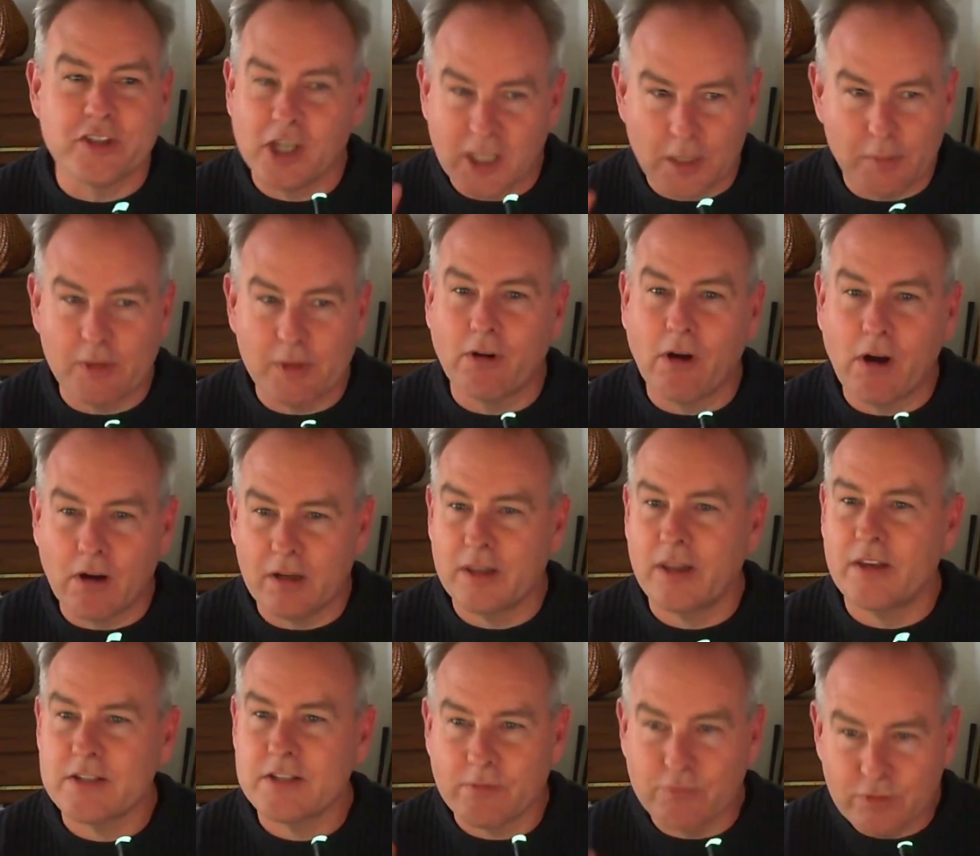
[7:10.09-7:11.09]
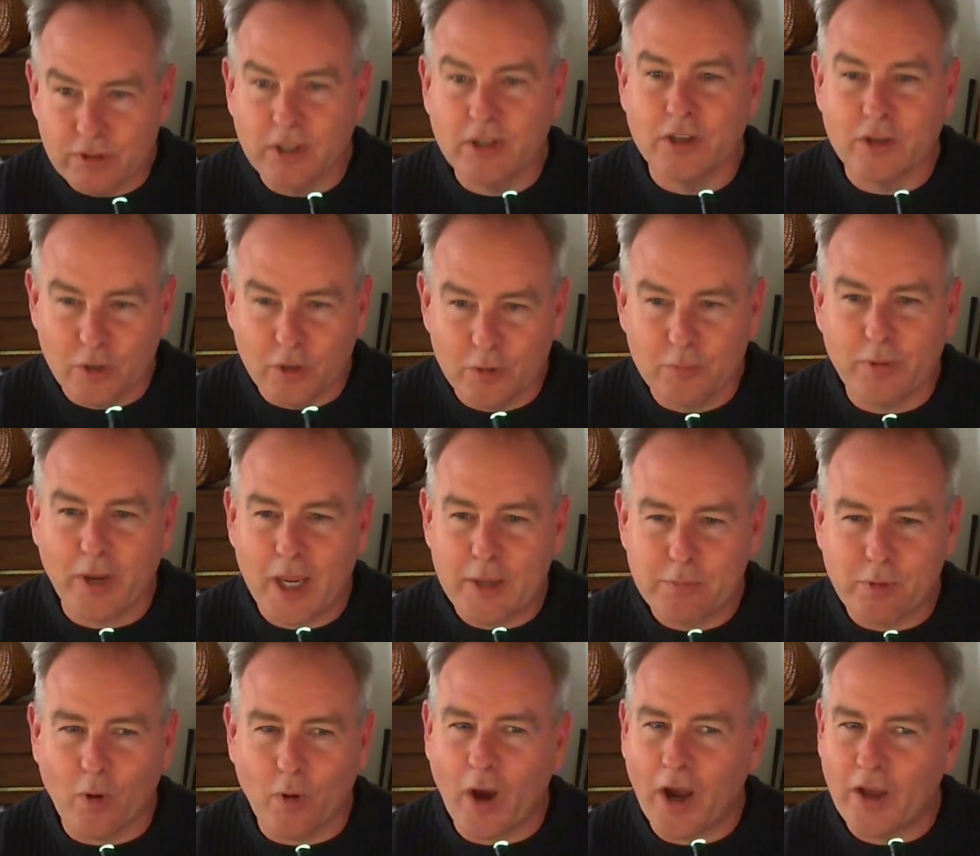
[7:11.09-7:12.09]
Don't get me wrong. There's some really good
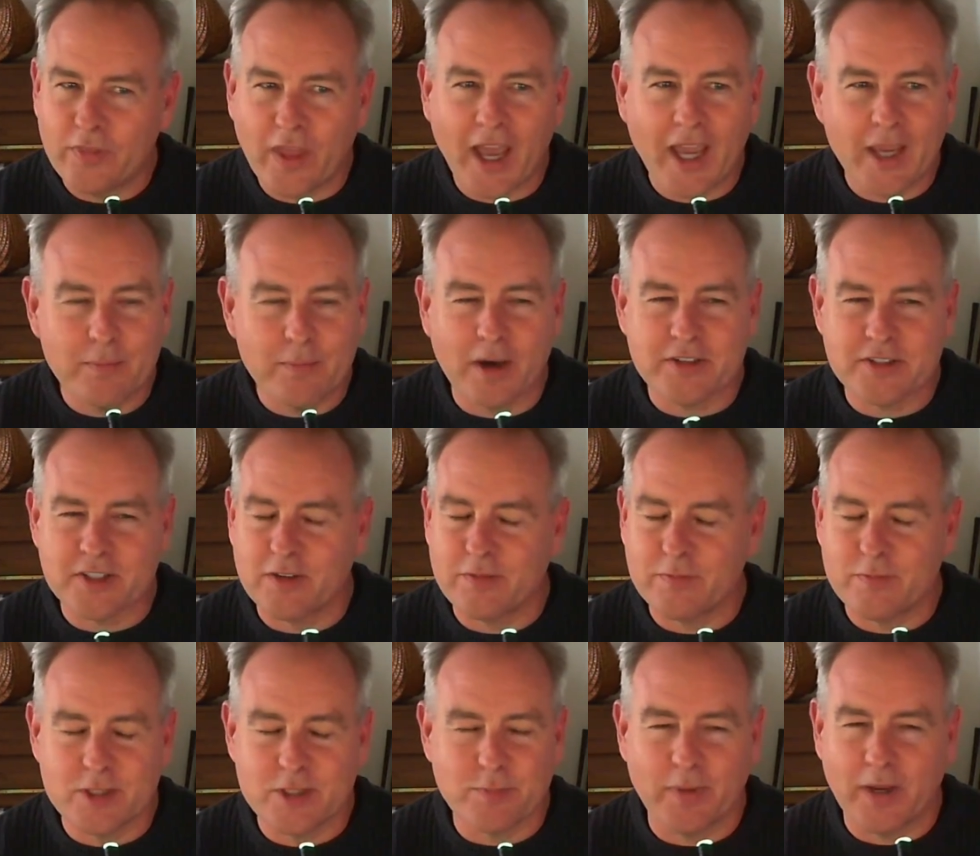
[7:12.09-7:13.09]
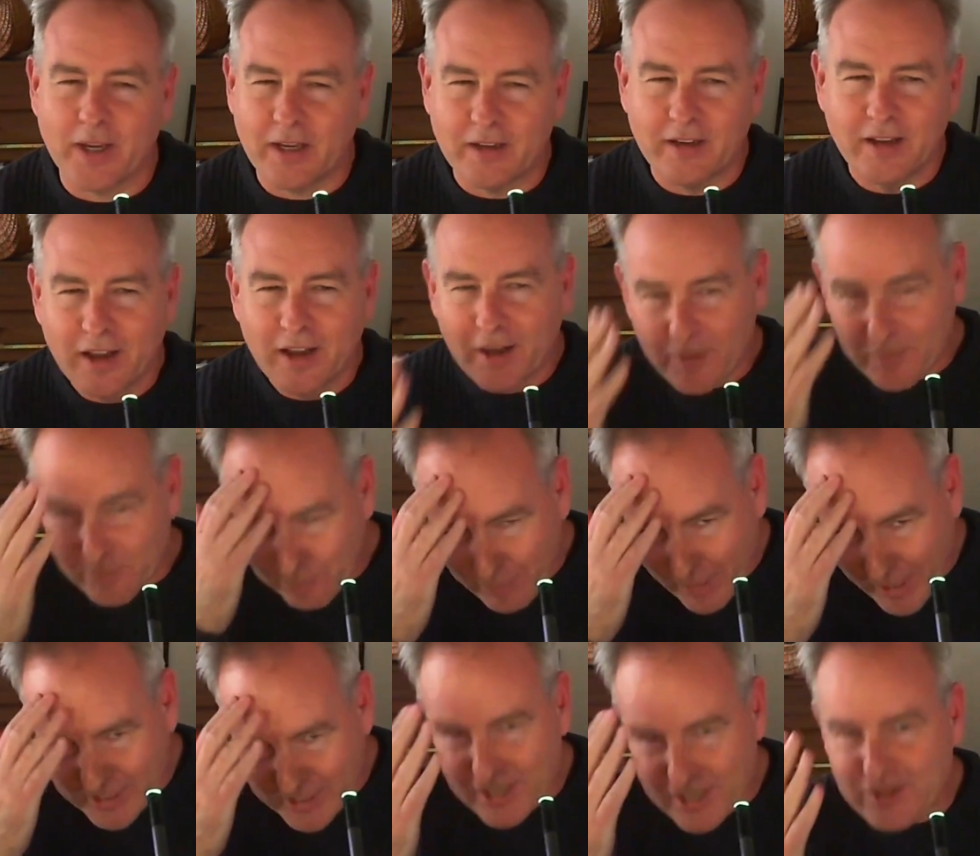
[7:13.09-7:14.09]
people, and they must have just been
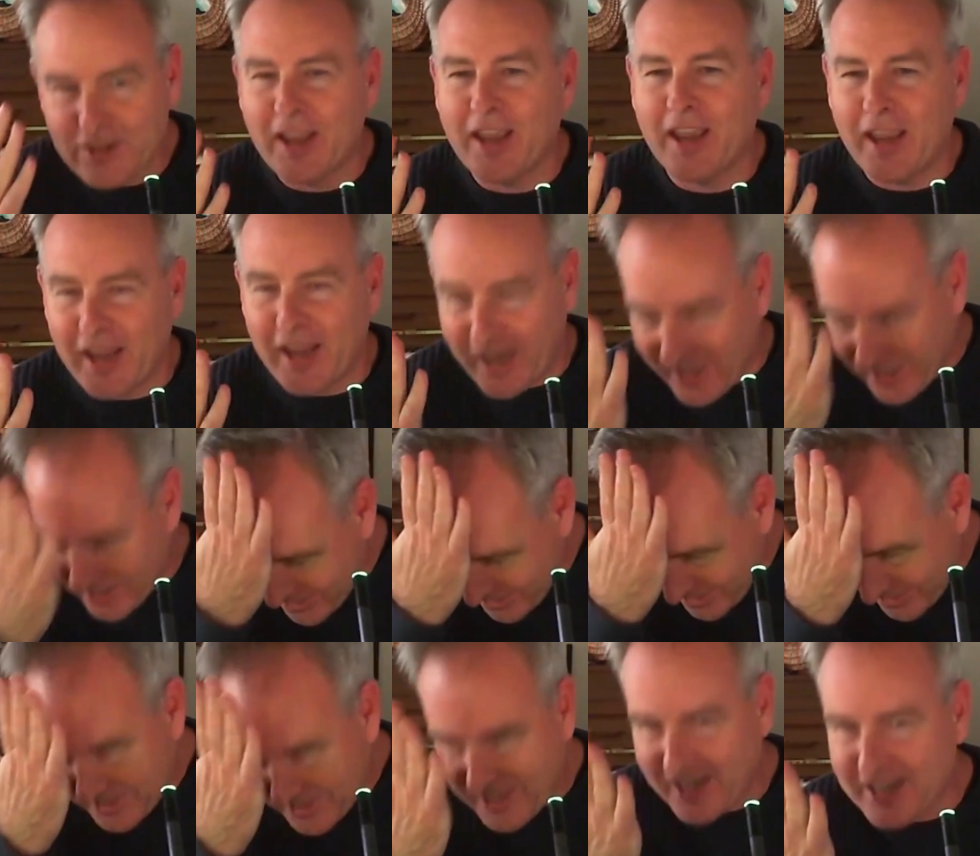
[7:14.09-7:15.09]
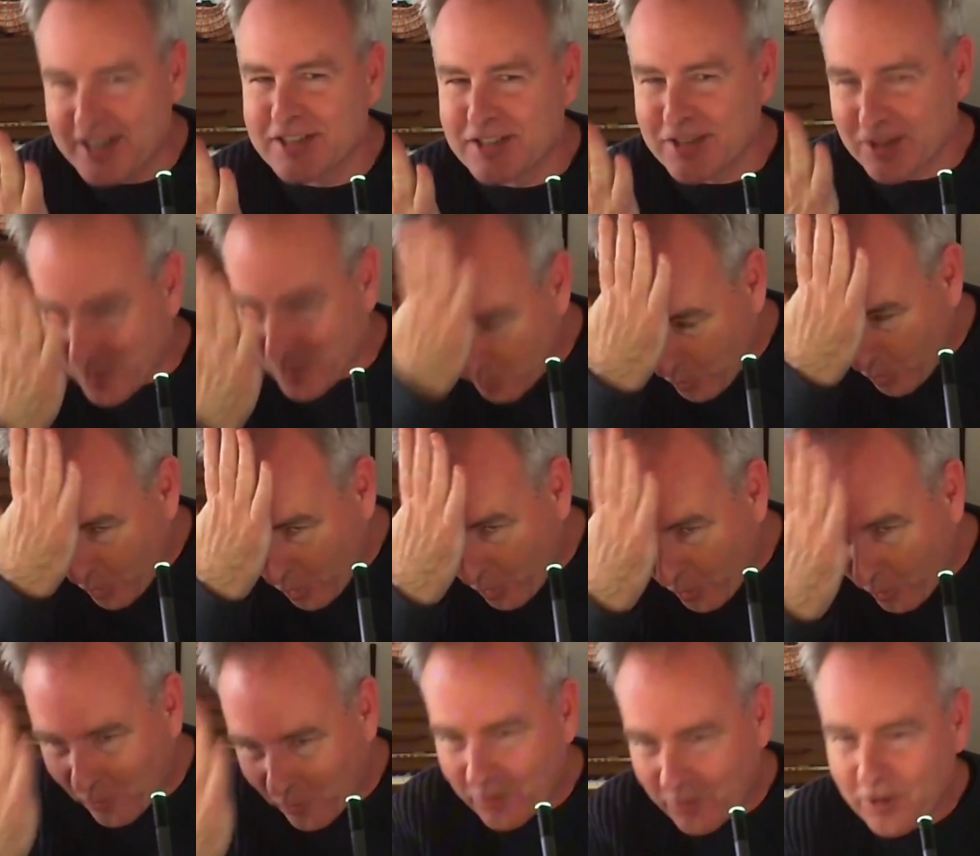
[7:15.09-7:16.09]
banging their head against the
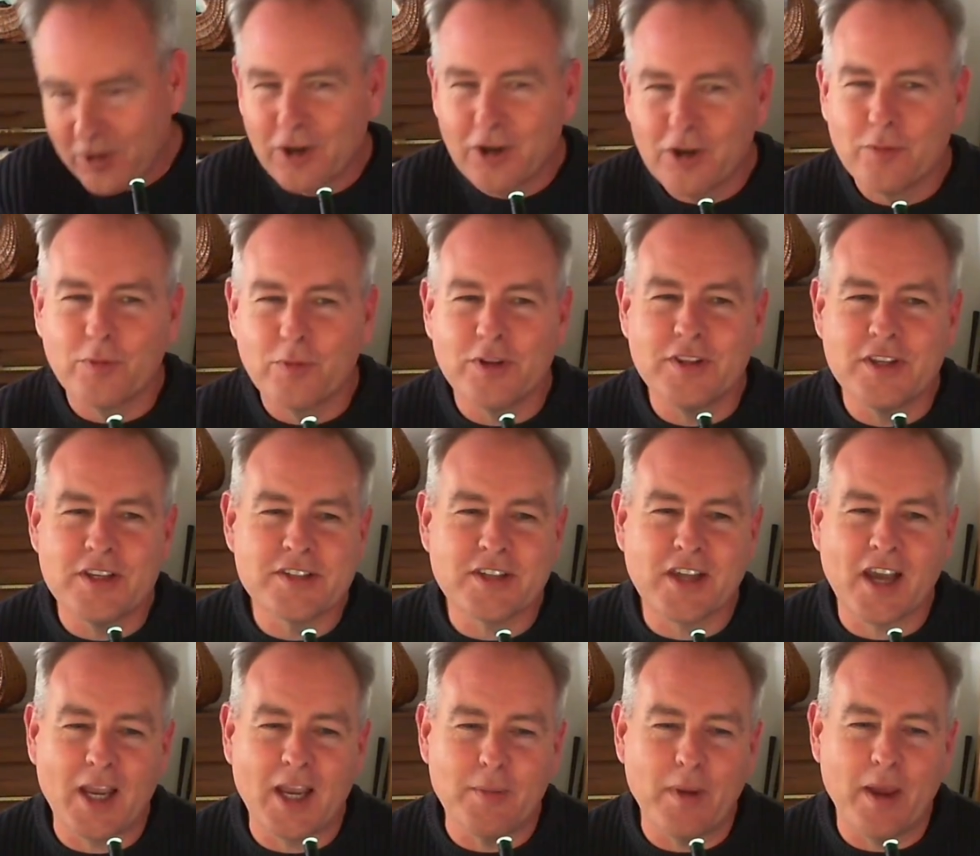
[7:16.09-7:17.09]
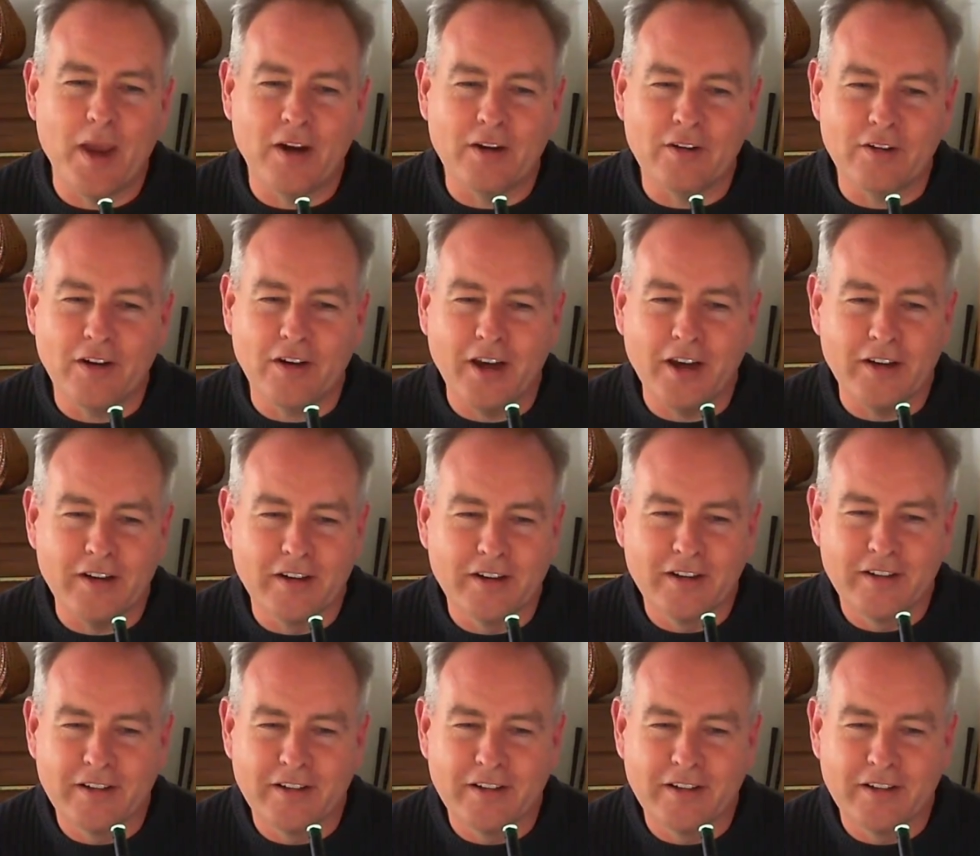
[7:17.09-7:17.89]
wall when this came out, right?